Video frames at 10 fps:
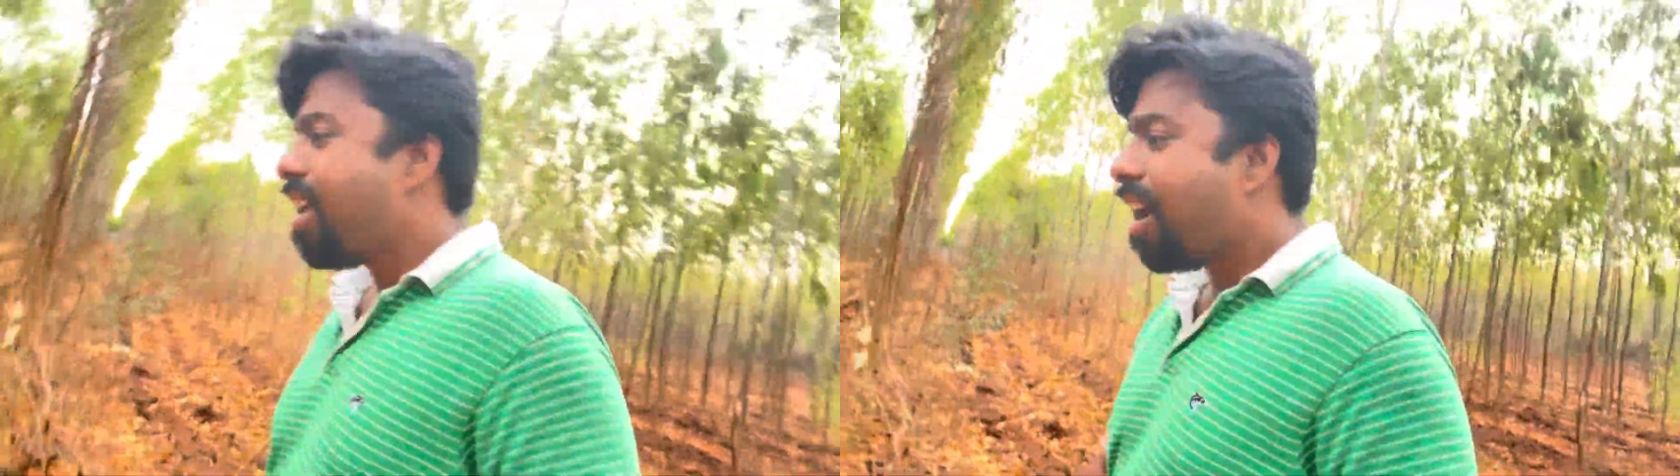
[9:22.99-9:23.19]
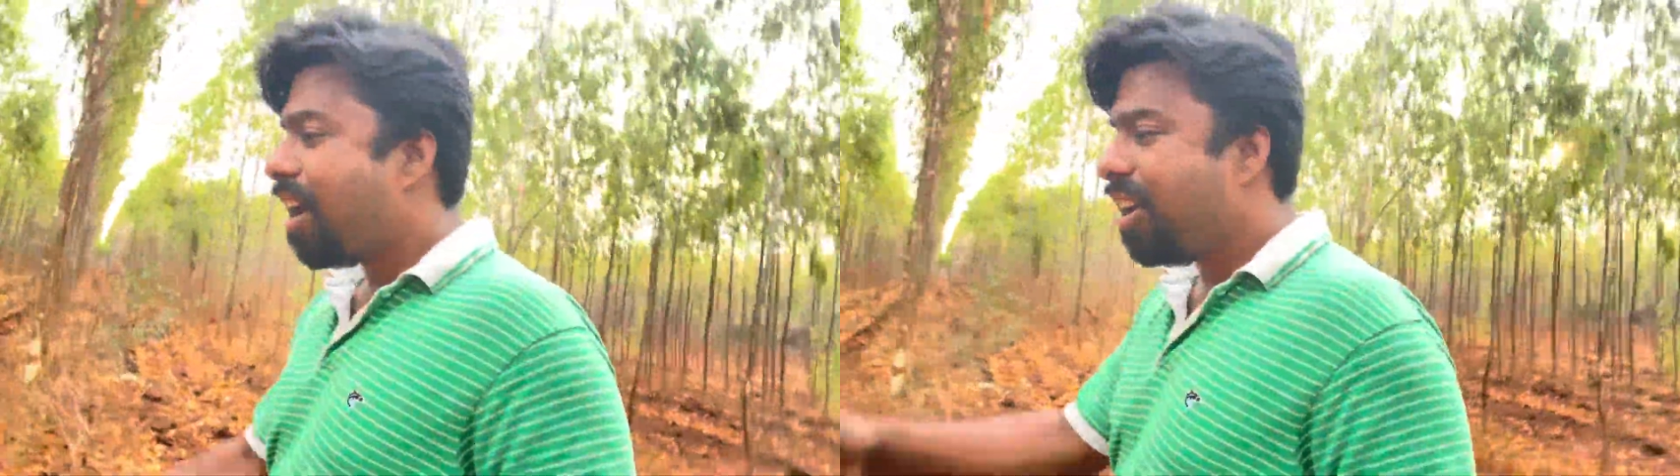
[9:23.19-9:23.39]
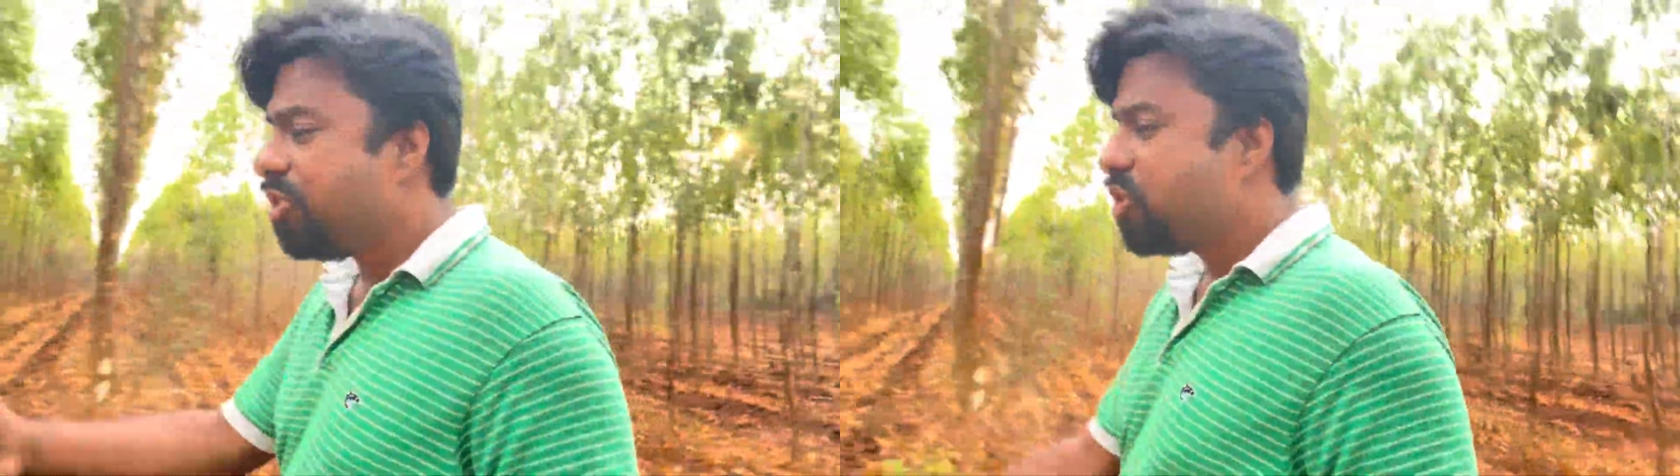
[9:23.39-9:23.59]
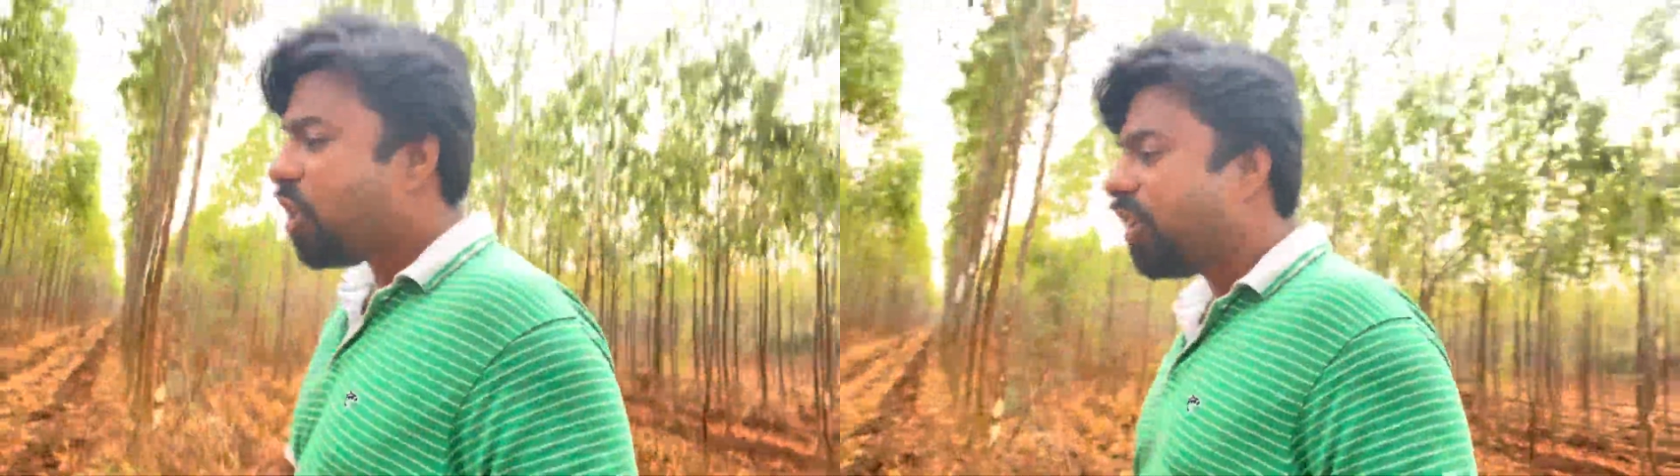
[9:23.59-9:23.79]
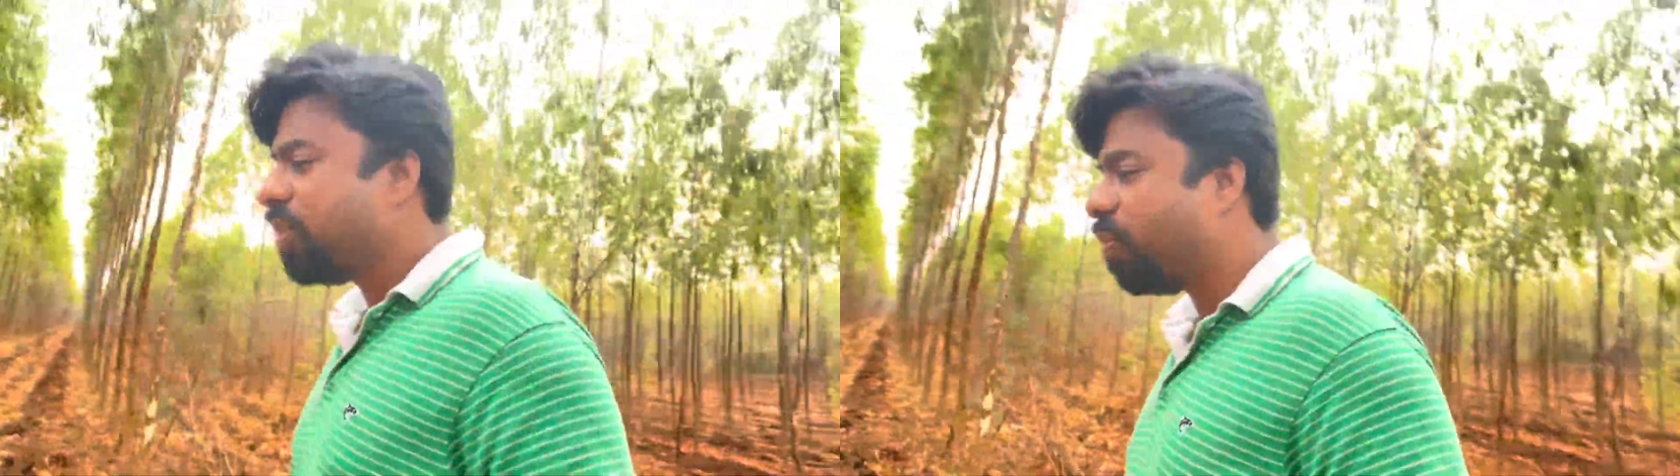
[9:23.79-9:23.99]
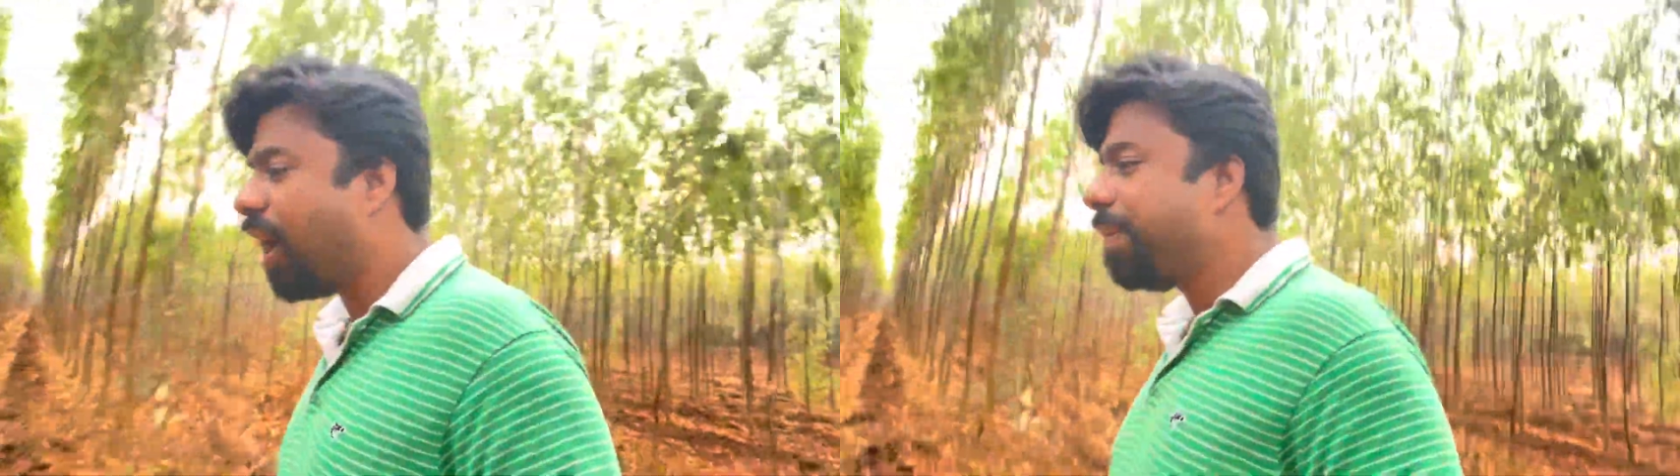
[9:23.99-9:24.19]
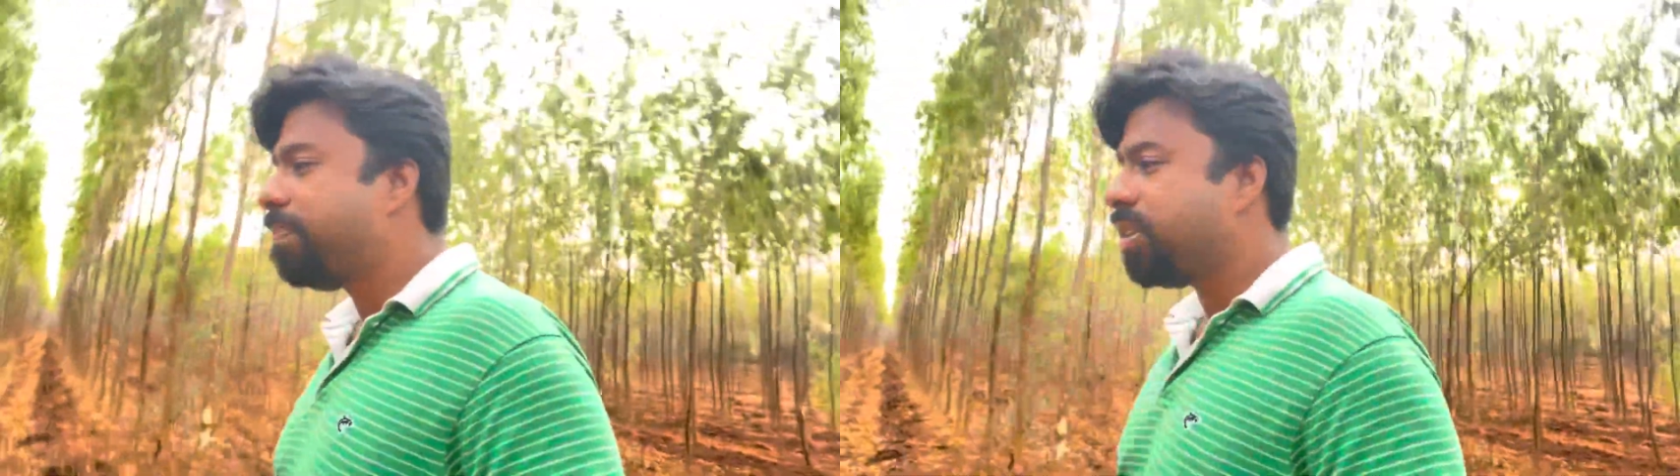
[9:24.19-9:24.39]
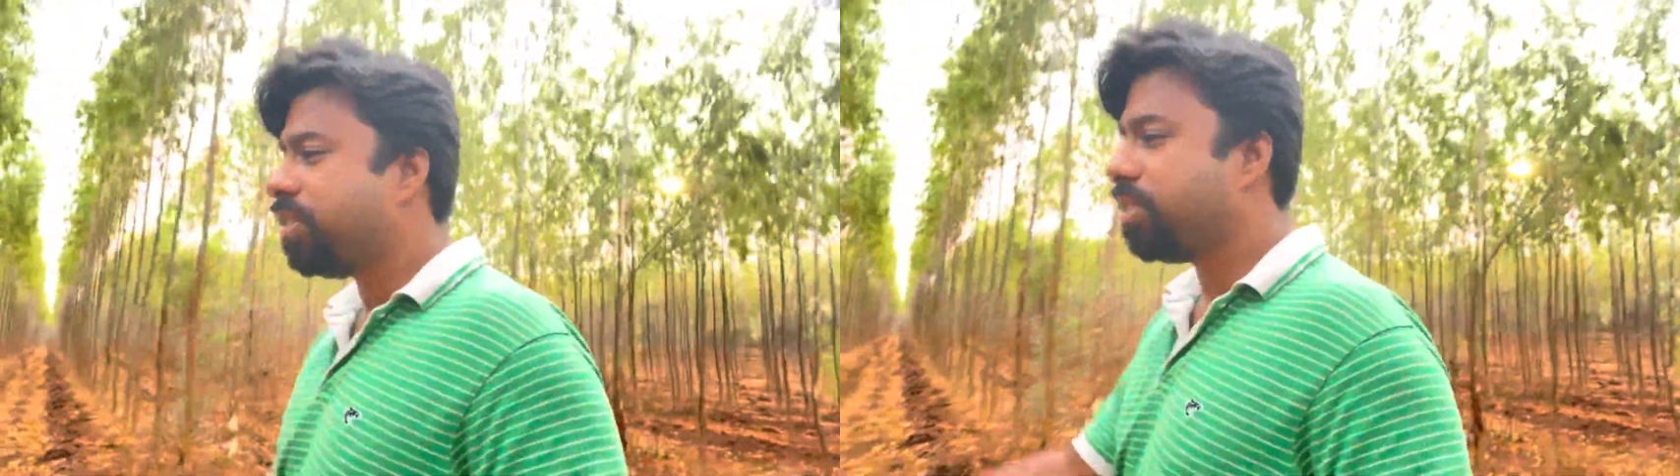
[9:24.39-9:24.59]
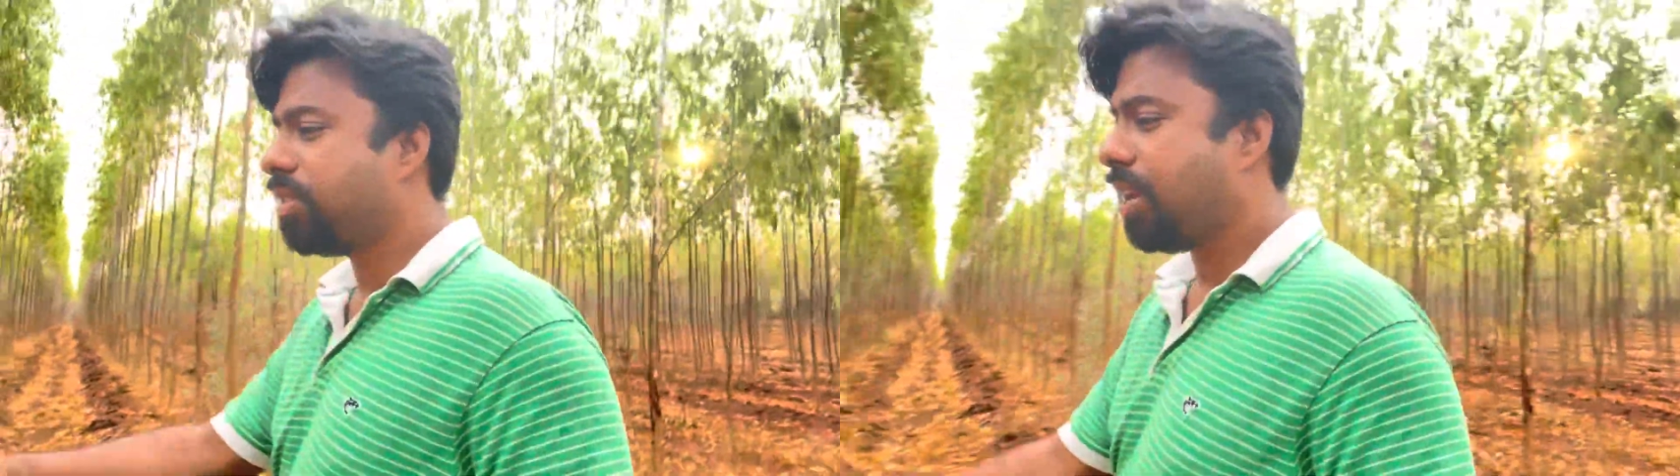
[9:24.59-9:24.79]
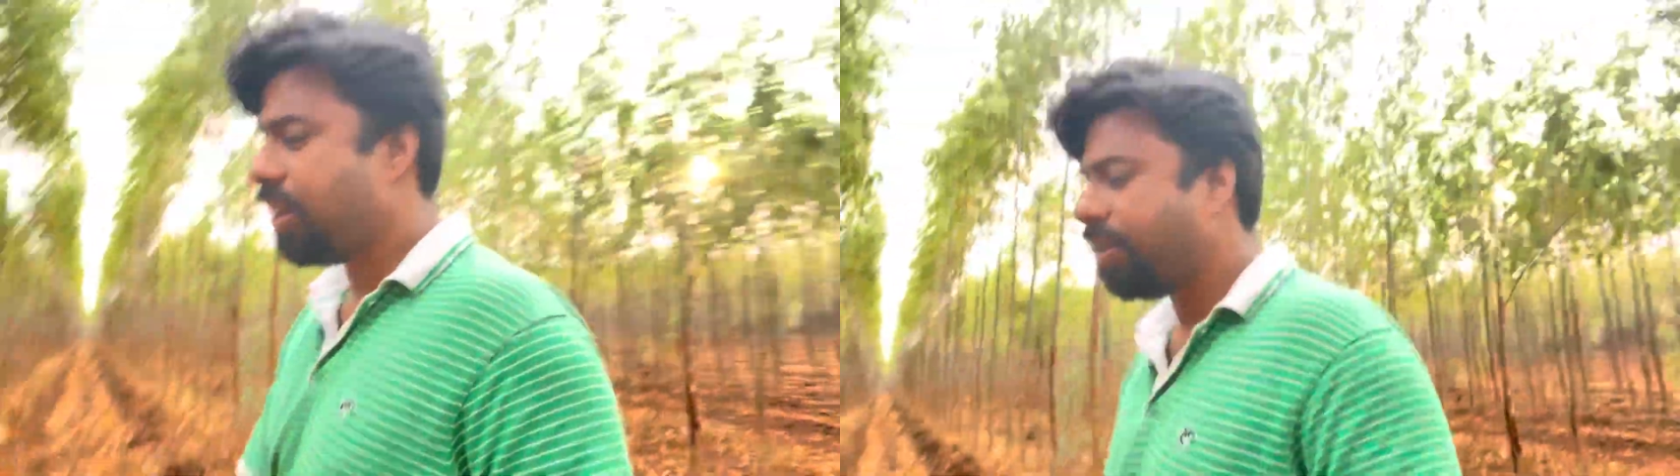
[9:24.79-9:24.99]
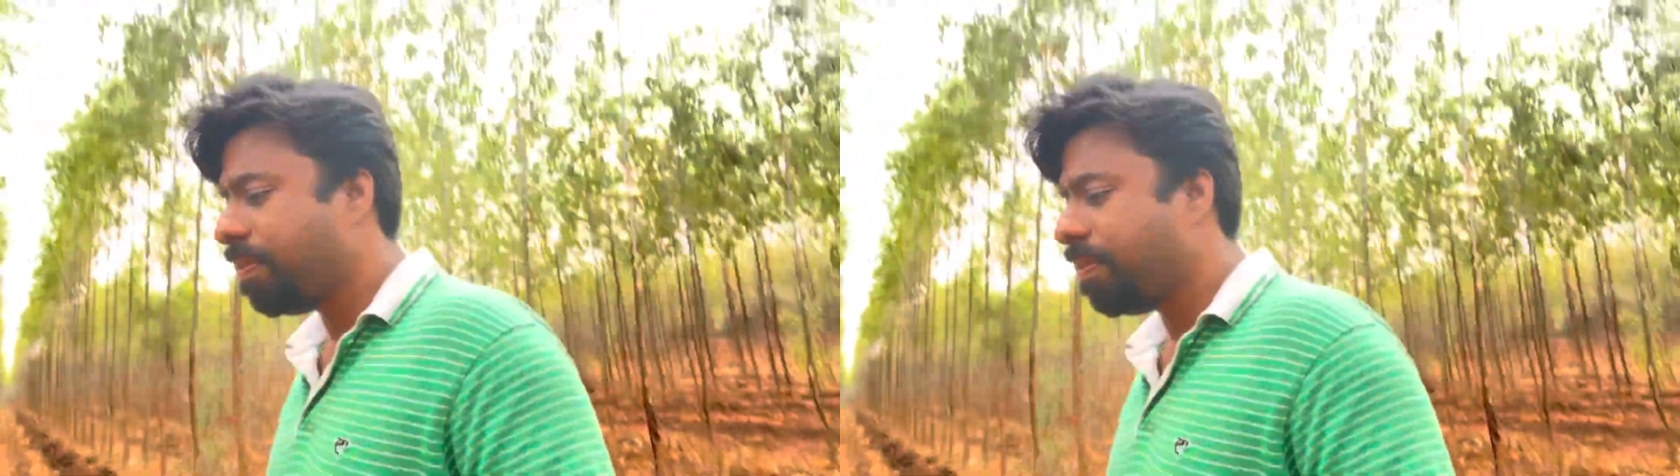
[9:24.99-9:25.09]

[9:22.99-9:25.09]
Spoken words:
I enjoy the vibrancy